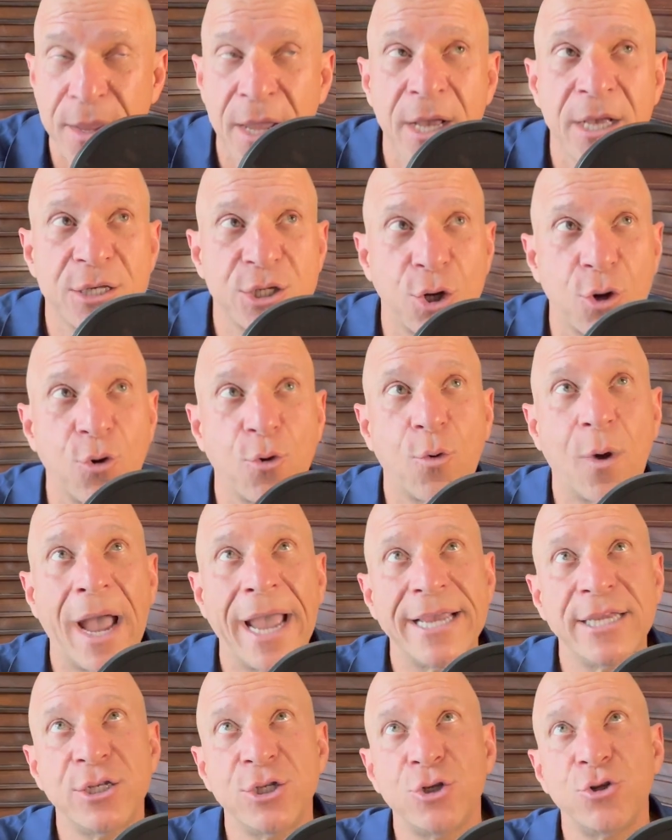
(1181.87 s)
So
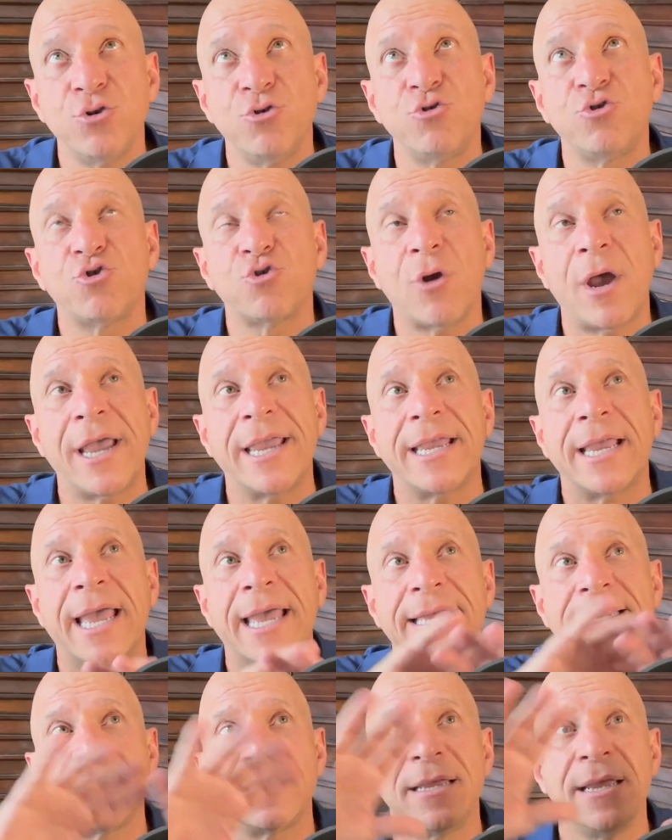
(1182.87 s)
I do try
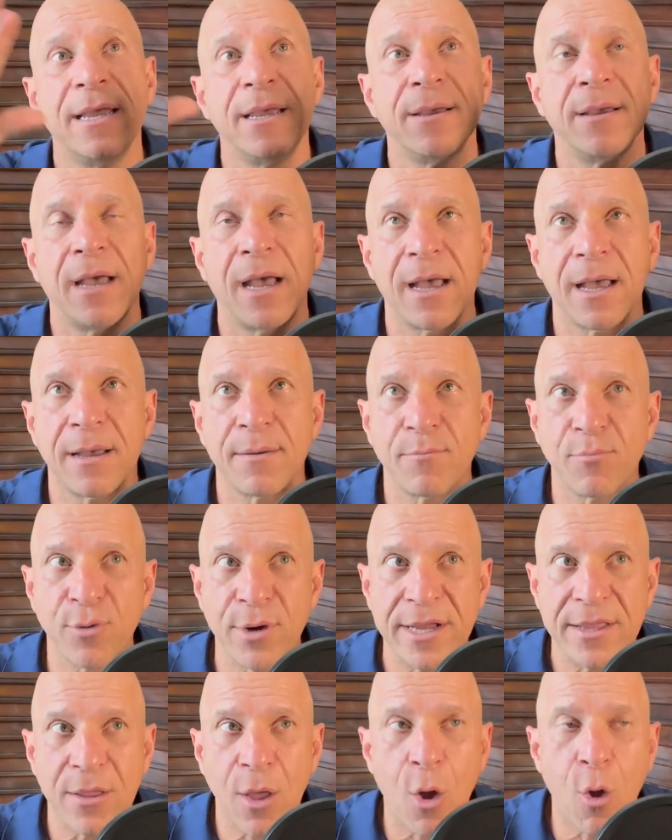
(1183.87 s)
and
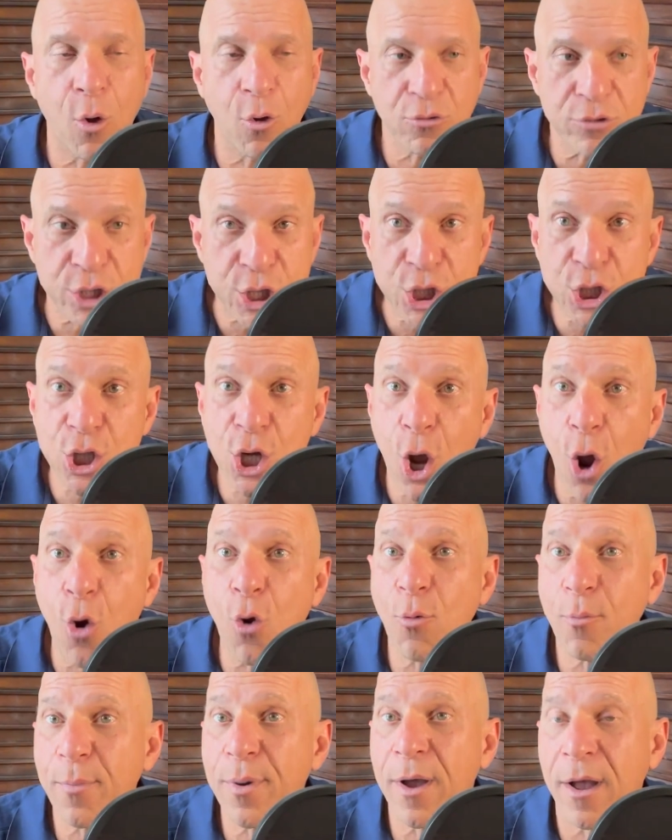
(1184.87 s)
bring the whole
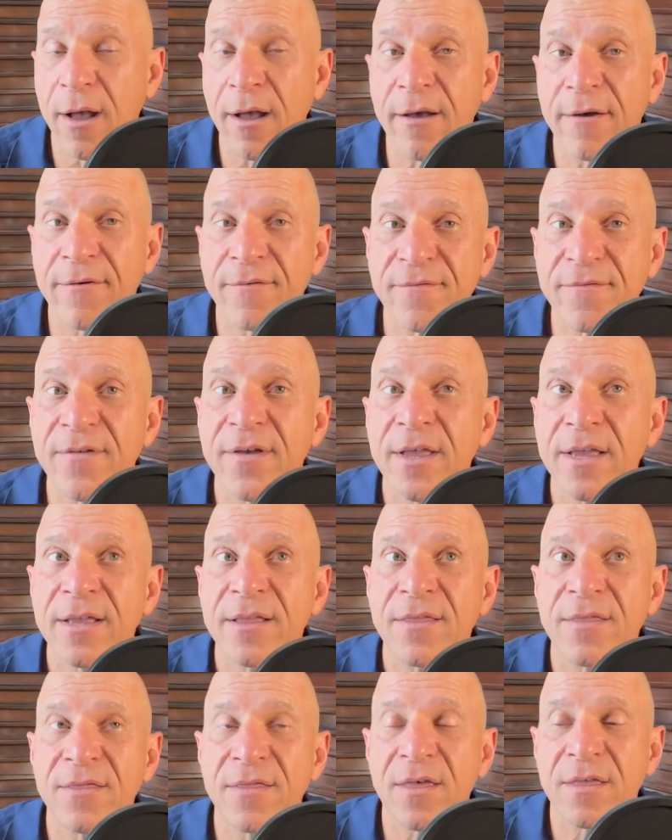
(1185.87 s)
scope of
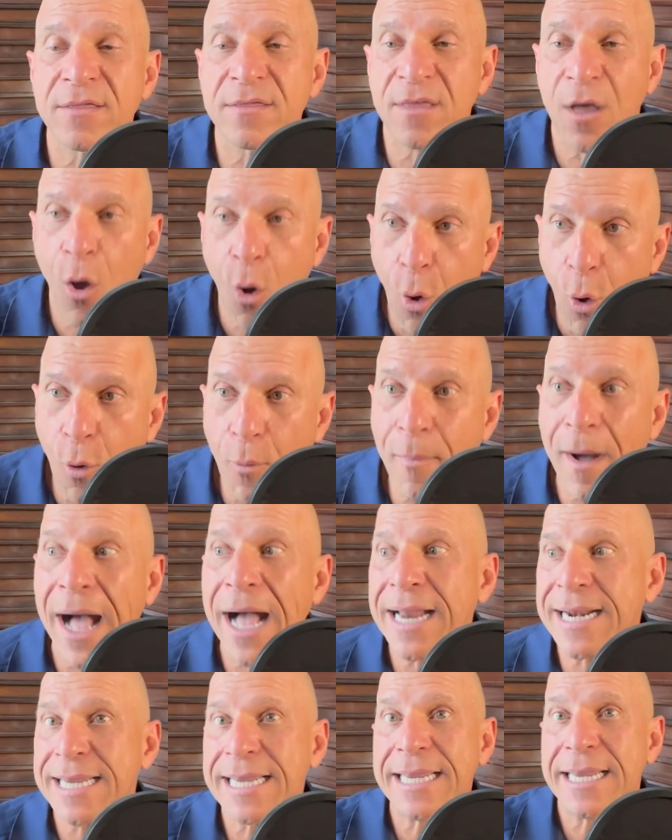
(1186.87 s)
the whole
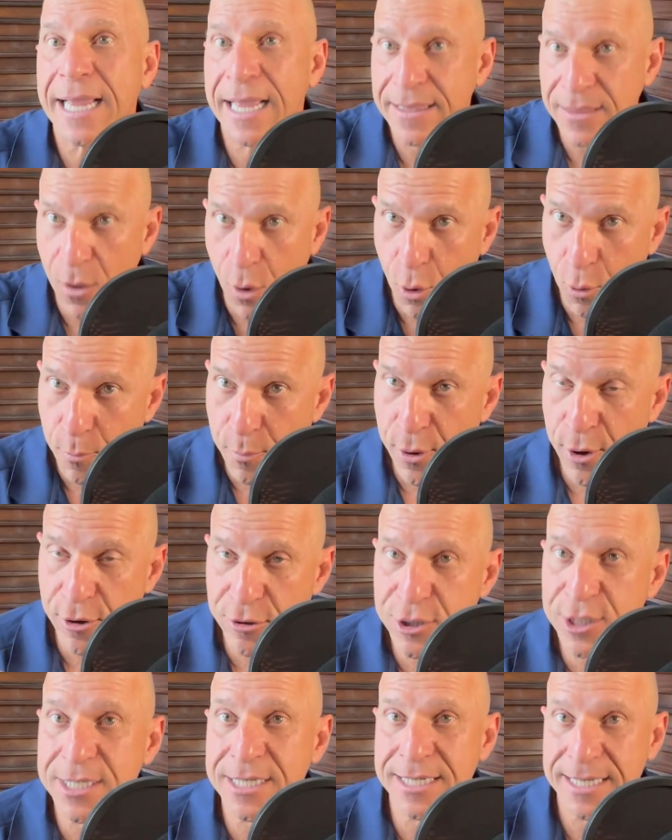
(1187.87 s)
body and the whole
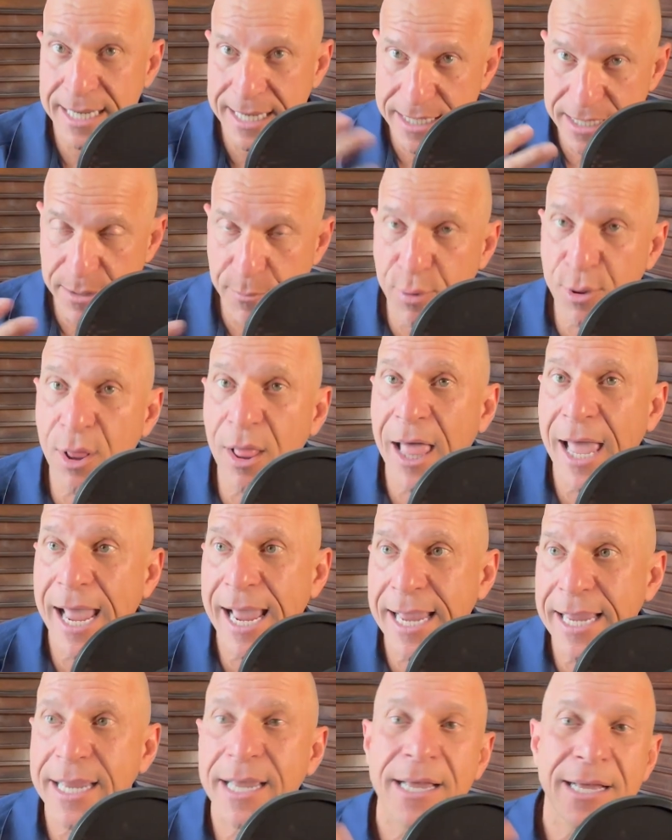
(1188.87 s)
person into
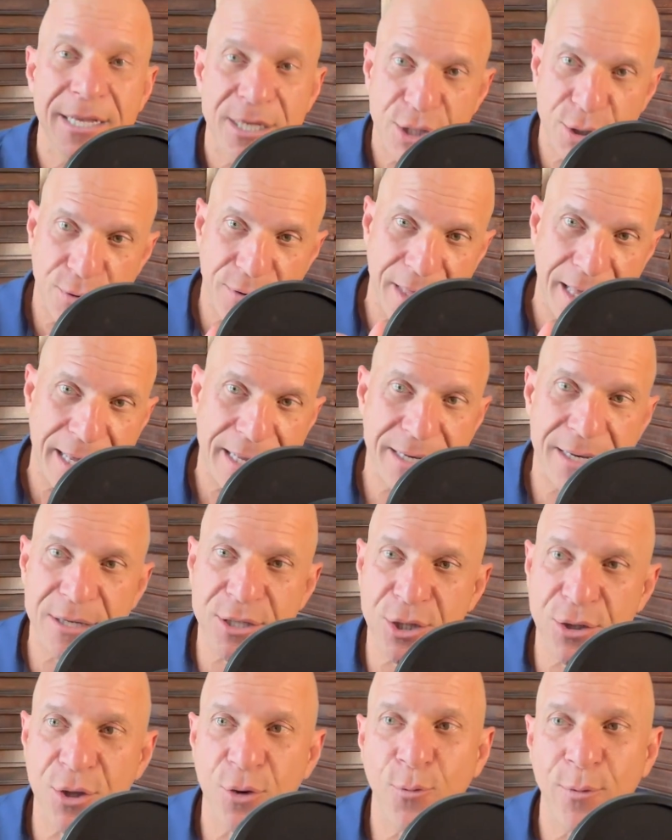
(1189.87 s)
play so
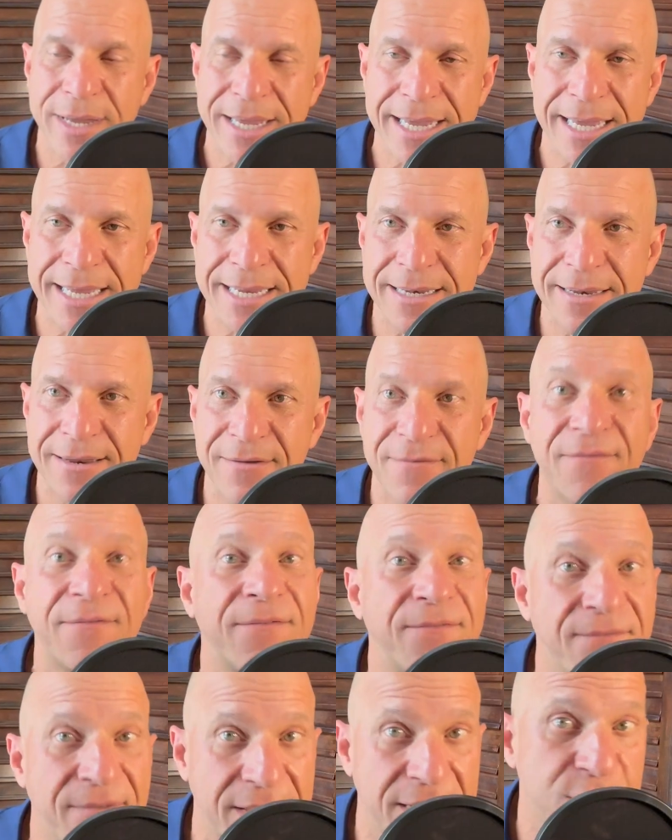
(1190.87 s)
that we can
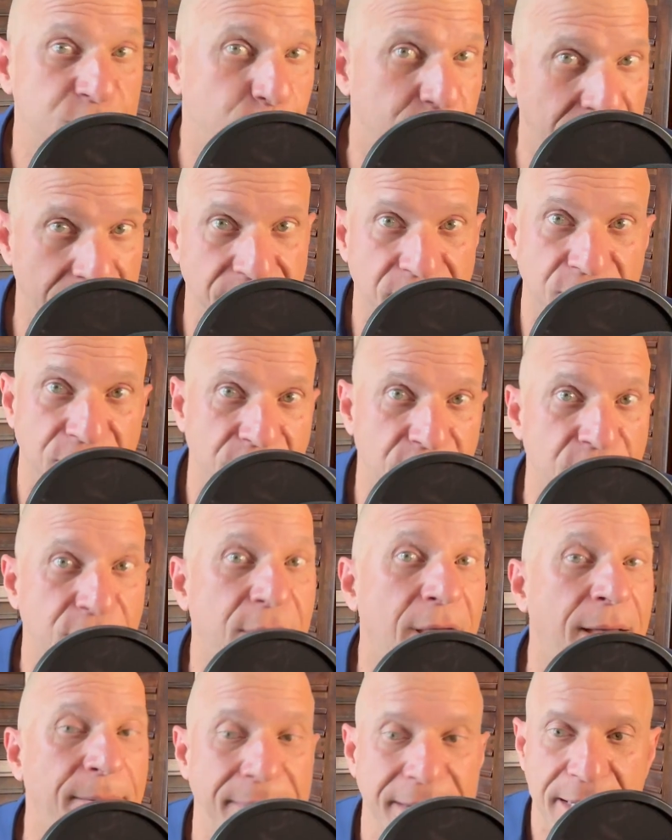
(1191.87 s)
fix whatever they're
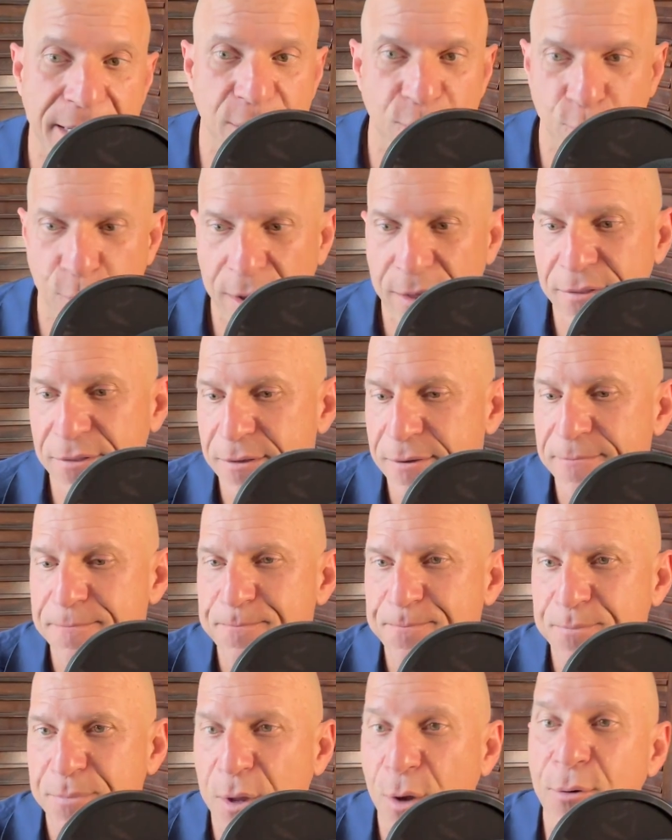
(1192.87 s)
coming in with.
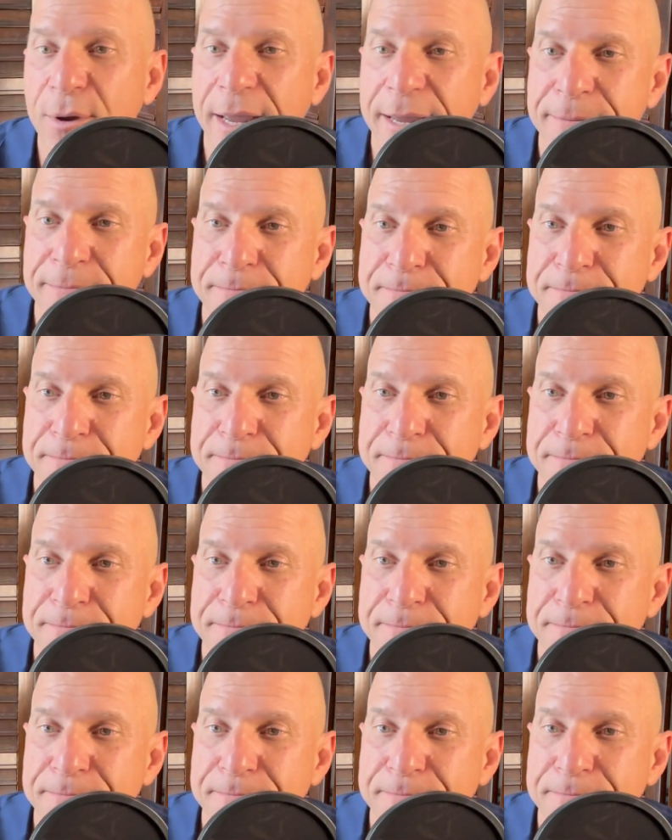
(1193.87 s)
Okay.